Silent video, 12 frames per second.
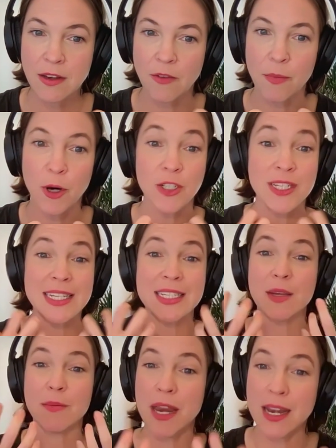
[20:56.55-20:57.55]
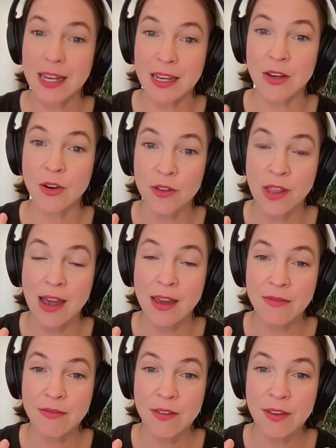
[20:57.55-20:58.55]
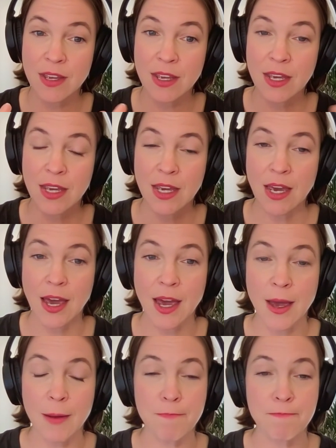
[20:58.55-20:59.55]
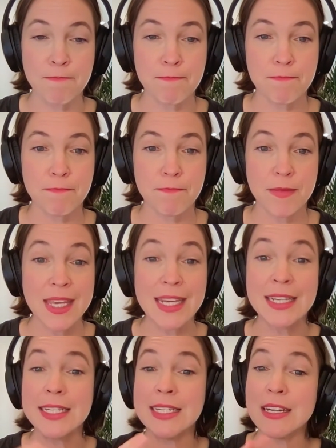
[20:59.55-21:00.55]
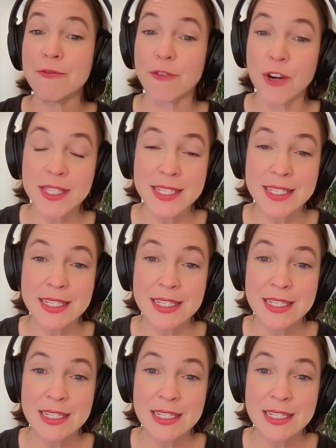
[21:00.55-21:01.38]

of participating in your life, um, indifference,